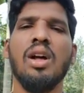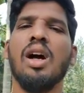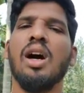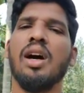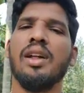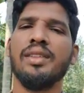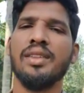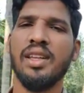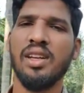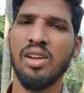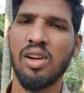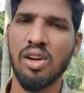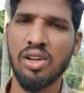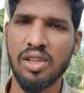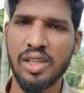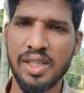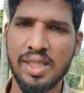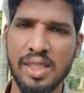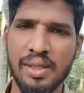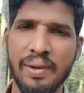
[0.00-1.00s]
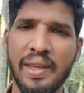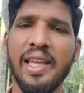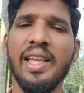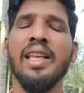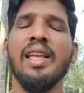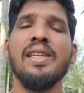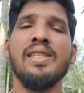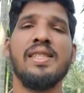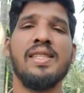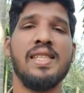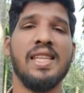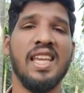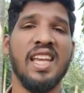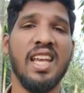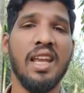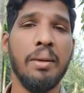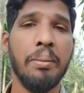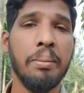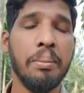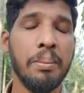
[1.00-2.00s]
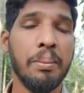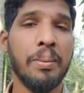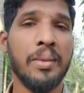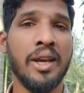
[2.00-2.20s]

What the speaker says: are they not receiving same